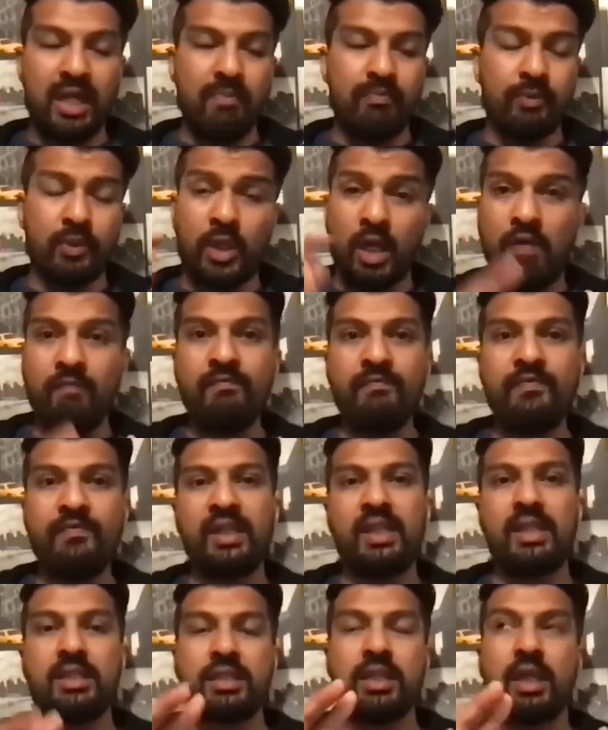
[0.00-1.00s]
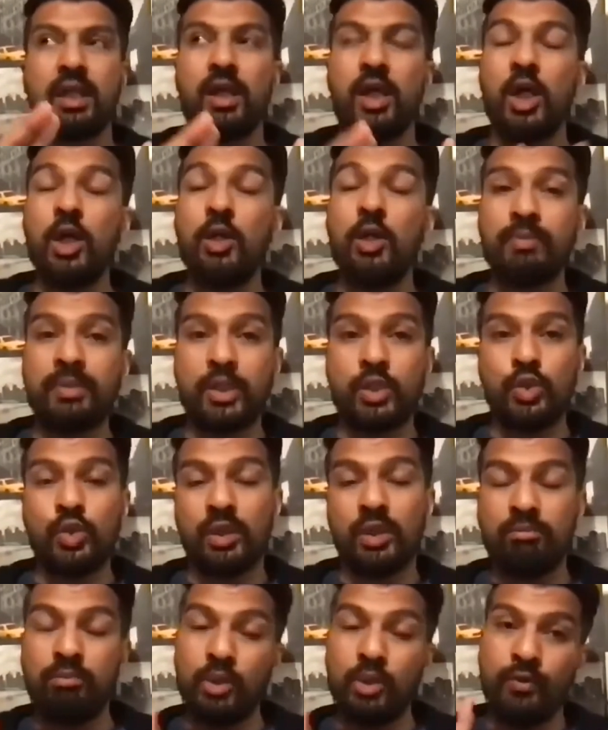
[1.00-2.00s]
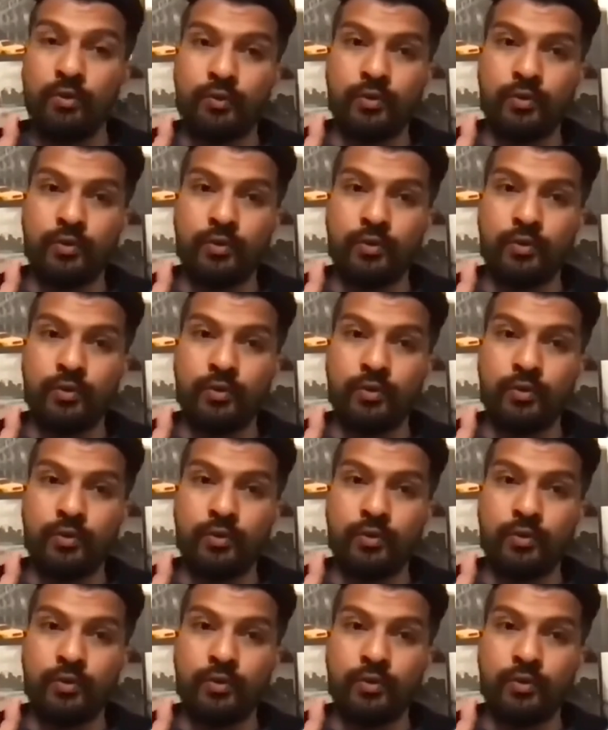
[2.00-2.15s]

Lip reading: confidence and hope that you can move